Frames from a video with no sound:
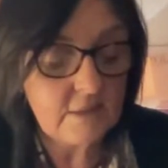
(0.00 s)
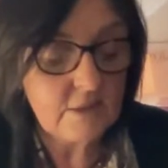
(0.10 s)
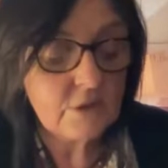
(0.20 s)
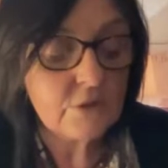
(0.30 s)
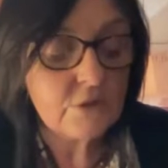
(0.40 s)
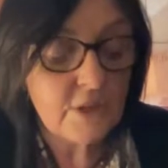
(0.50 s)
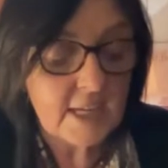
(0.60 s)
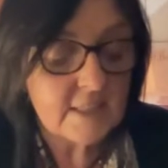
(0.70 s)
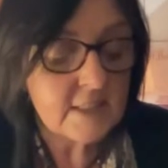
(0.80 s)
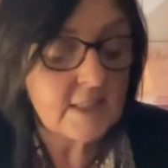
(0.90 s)

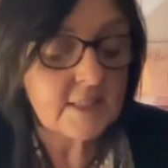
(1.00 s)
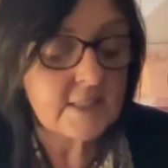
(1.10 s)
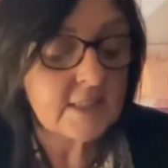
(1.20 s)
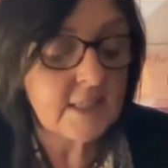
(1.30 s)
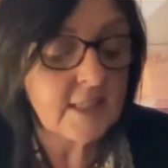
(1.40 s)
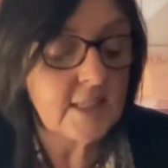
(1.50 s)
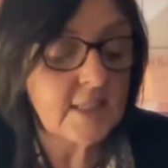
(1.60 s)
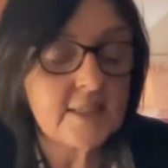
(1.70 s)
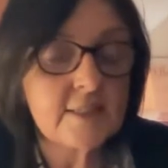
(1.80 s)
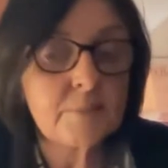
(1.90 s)
Contracted as skin
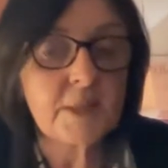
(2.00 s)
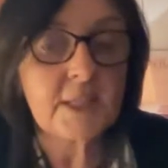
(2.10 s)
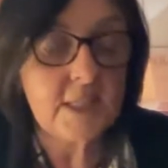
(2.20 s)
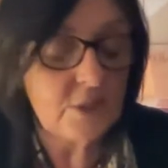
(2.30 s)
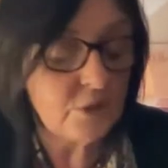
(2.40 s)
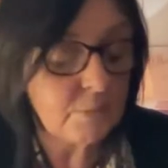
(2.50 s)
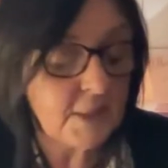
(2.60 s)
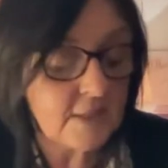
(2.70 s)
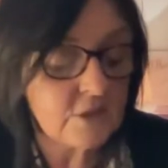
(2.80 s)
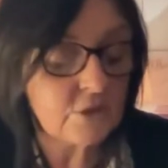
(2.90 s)
is by each
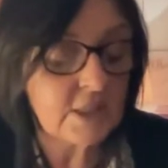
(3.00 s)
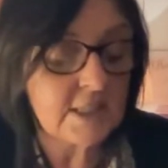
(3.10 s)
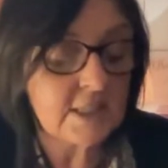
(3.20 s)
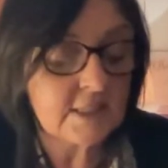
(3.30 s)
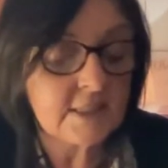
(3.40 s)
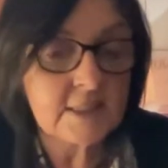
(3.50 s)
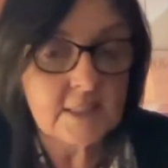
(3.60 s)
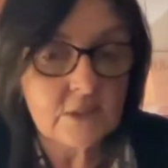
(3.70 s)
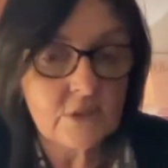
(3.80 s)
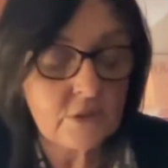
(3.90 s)
penetrating
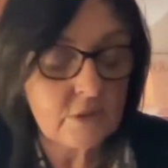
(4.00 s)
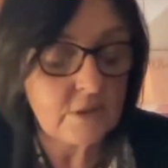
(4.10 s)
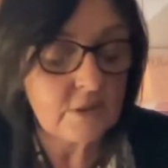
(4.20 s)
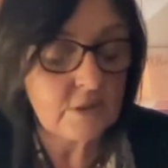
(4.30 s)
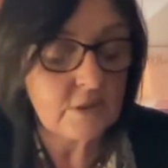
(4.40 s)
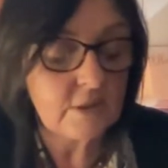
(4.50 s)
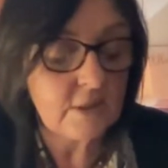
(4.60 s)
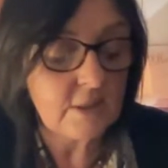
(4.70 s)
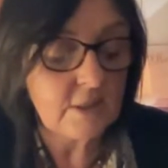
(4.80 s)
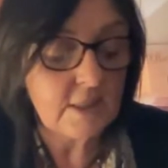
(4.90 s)
stitch,
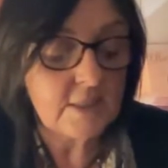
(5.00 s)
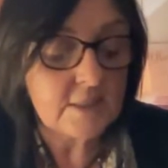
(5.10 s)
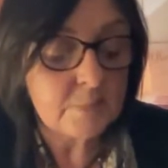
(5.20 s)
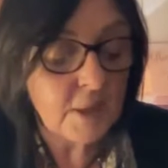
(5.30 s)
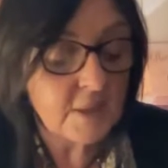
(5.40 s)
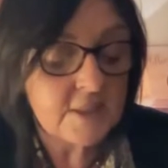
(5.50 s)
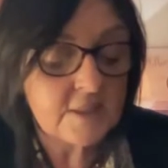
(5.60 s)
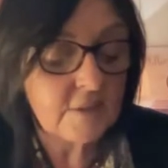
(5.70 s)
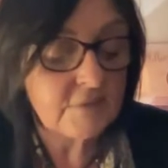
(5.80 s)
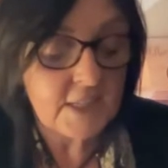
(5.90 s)
it is
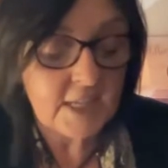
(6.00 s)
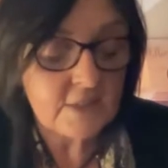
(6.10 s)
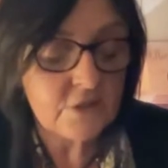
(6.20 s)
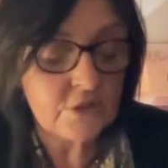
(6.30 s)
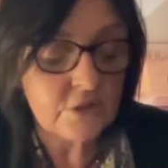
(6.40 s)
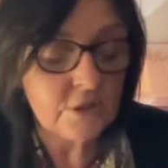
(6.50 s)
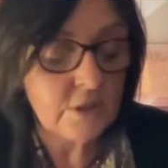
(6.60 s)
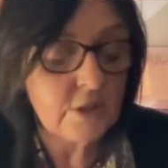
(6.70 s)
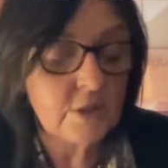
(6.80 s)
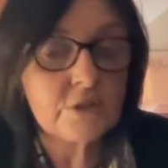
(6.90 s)
bodies of texture
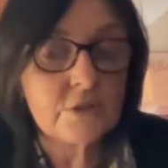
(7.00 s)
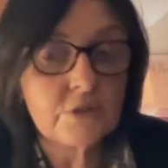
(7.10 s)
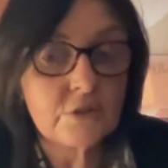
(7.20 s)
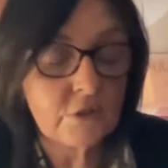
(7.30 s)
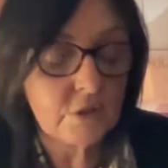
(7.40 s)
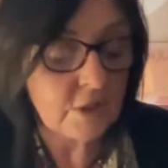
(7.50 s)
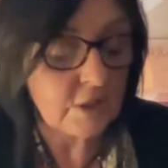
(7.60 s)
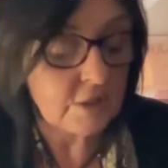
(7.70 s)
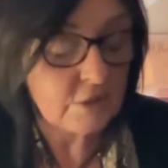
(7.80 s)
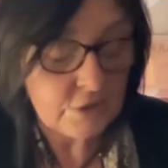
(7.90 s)

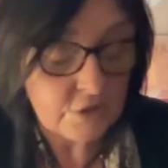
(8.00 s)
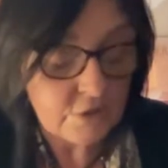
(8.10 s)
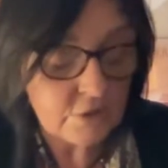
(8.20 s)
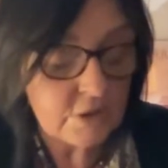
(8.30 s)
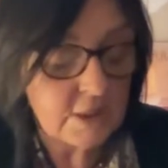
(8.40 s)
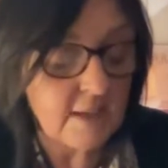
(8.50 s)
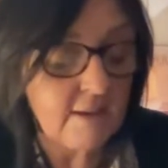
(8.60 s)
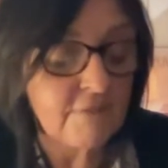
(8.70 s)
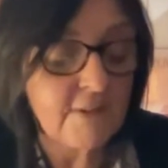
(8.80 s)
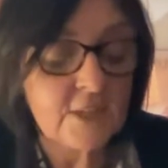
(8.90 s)
constructing a
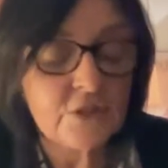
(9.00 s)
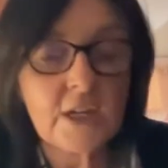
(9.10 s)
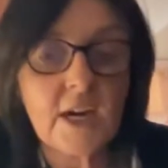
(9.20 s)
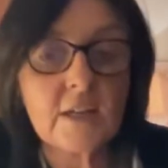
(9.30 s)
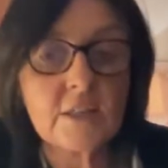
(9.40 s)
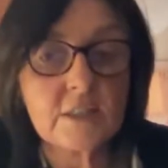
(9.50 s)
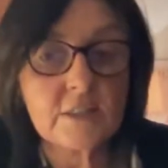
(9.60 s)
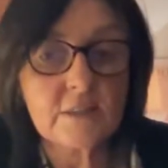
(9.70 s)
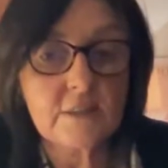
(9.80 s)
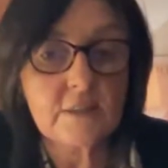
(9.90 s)
flesh
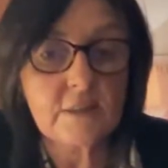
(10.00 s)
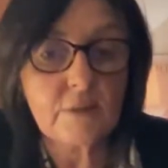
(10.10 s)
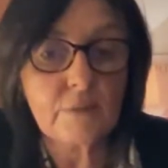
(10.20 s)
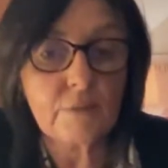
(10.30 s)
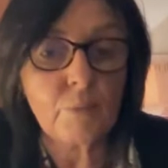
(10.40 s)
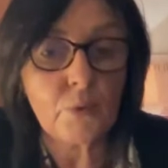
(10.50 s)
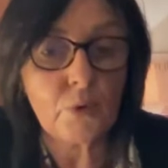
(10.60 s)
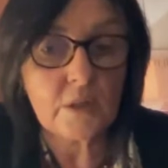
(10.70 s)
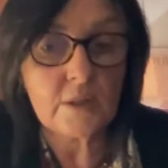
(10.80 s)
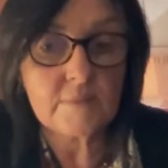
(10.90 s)
cardigan from
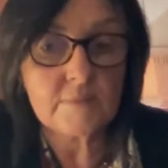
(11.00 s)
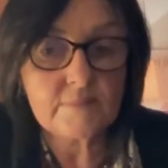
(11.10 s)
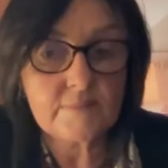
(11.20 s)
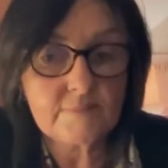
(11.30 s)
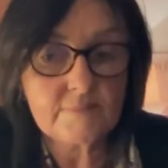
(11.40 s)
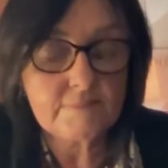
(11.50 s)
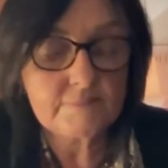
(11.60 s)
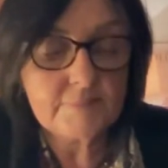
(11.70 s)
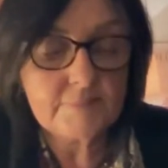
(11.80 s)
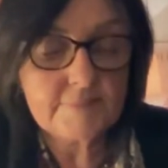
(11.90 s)
wool.
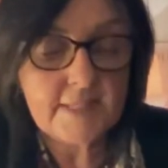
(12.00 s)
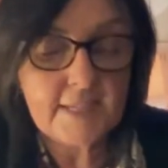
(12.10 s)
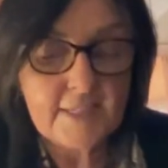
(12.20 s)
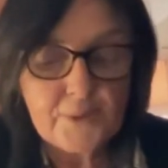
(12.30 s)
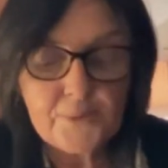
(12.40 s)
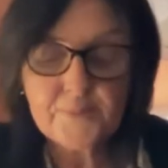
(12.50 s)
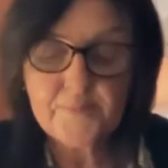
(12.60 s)
Thank you.